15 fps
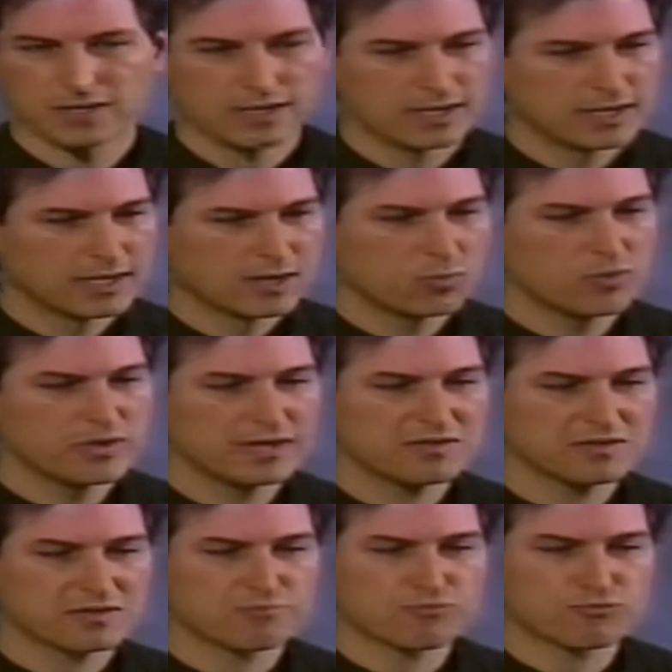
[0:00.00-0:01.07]
We then
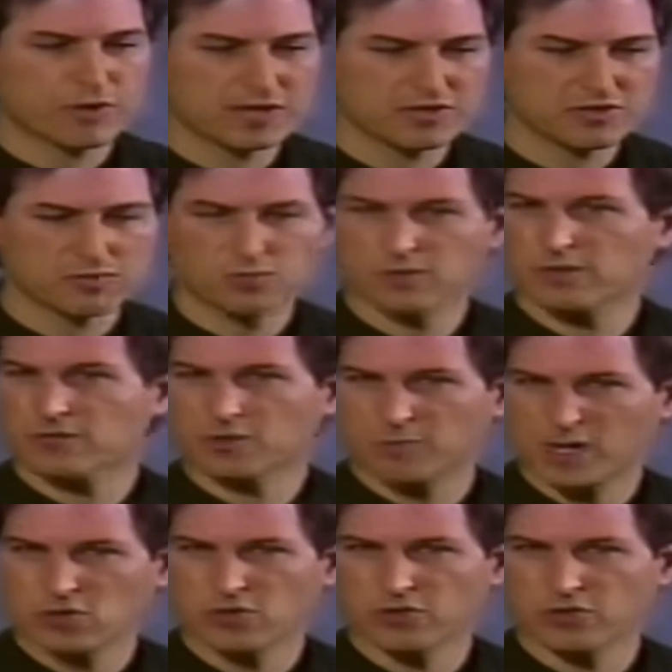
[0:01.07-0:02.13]
compress it with our
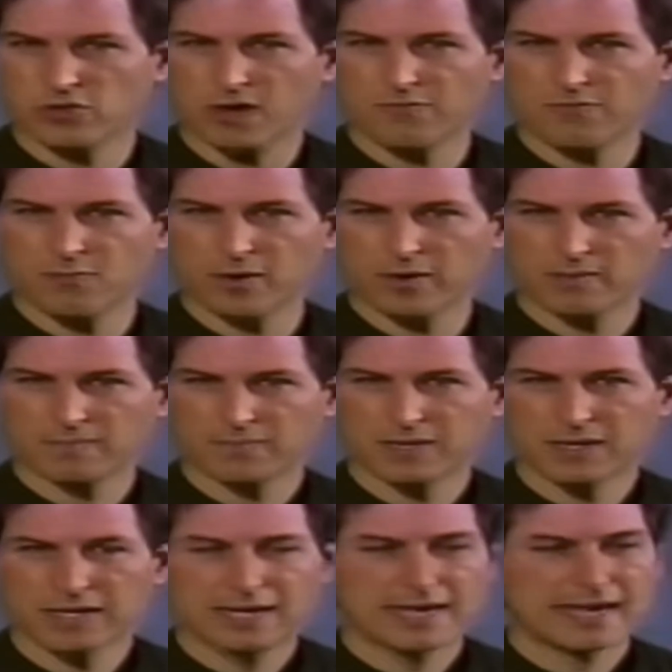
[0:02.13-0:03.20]
special software
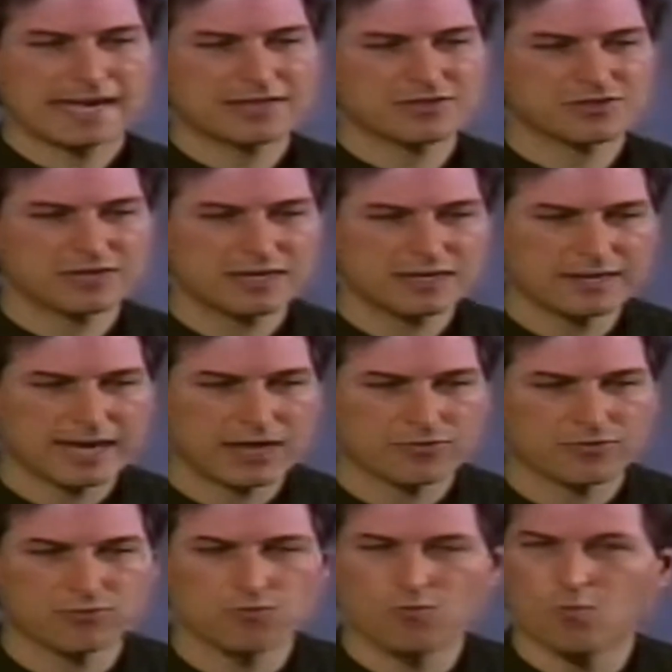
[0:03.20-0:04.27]
and send it out through
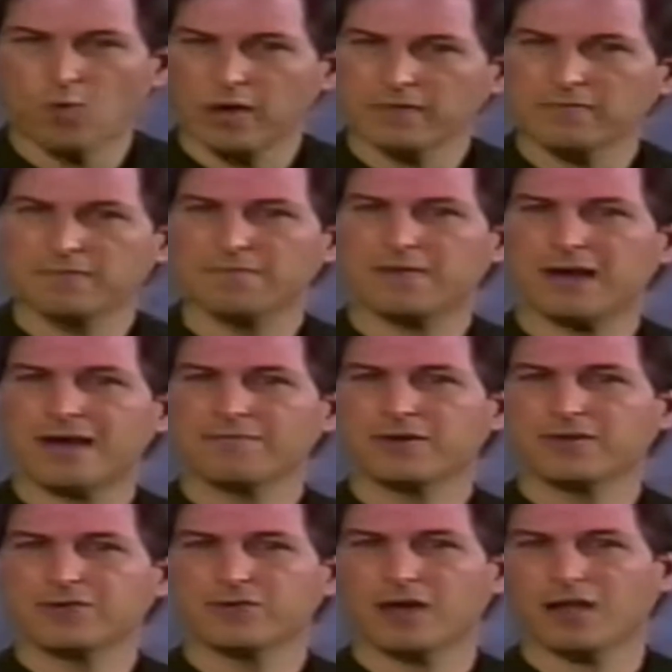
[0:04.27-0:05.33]
one
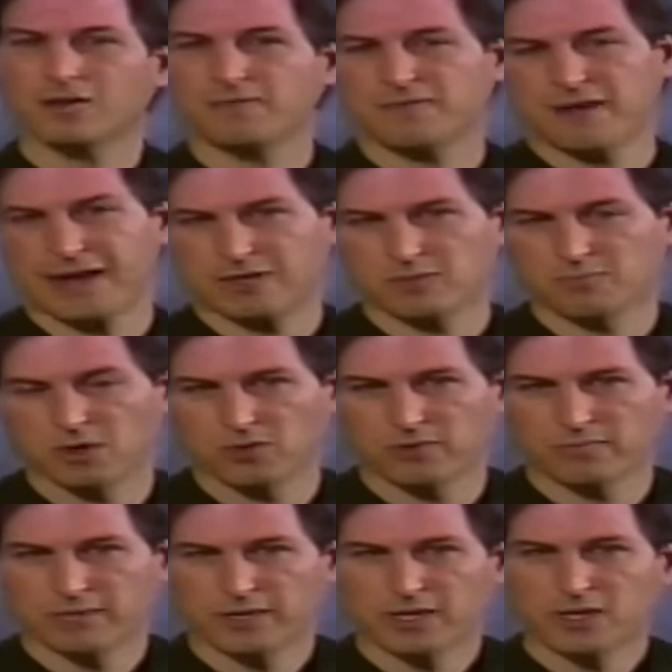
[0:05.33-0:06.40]
$500 fax modem,
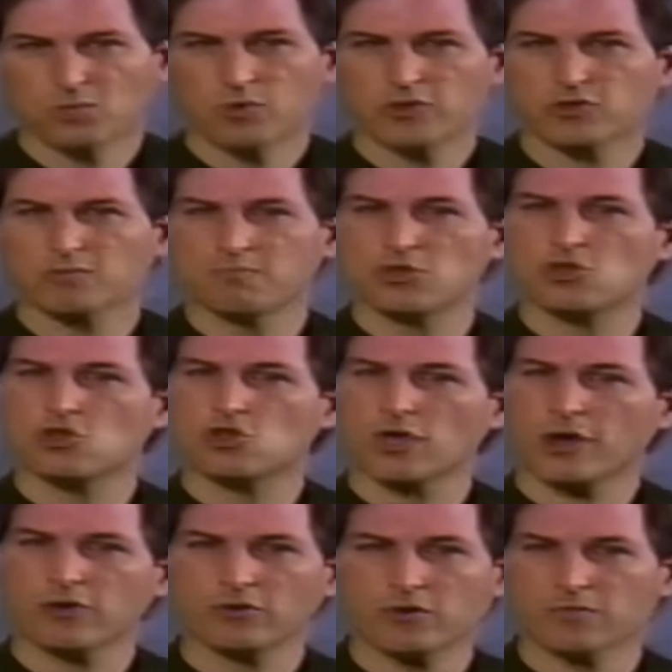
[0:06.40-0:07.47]
which can be shared
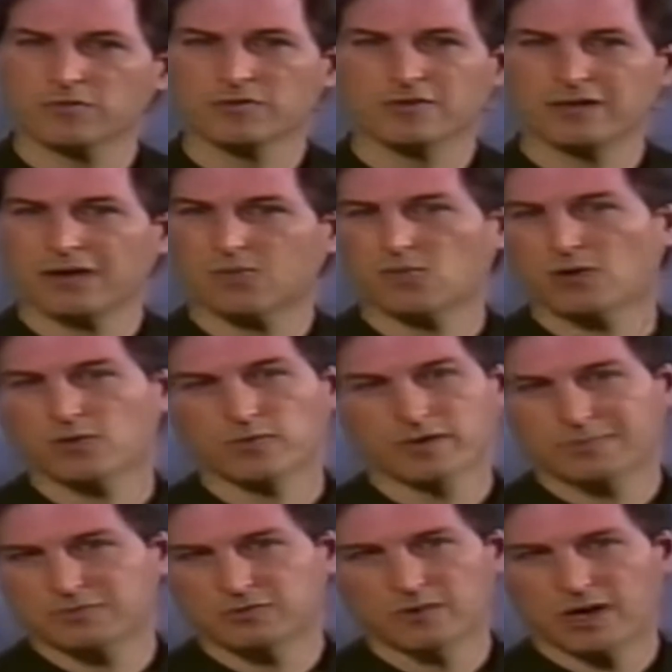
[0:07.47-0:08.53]
over the network with up to
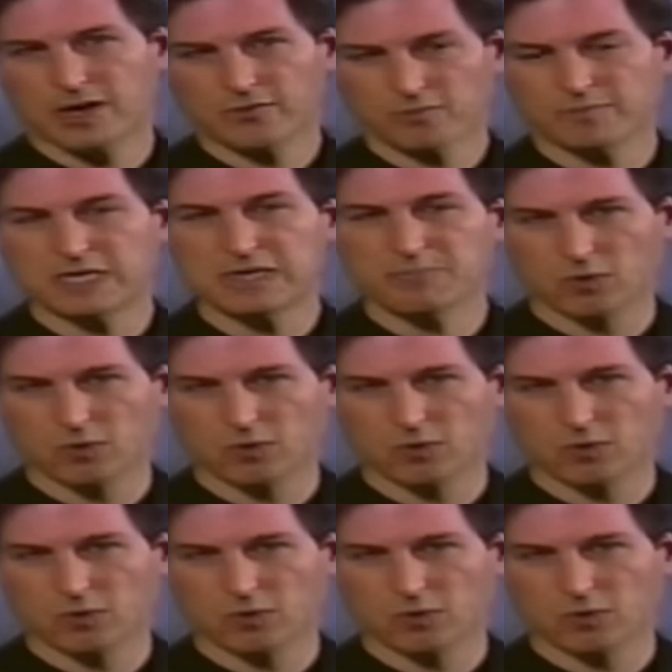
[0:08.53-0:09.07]
100 people.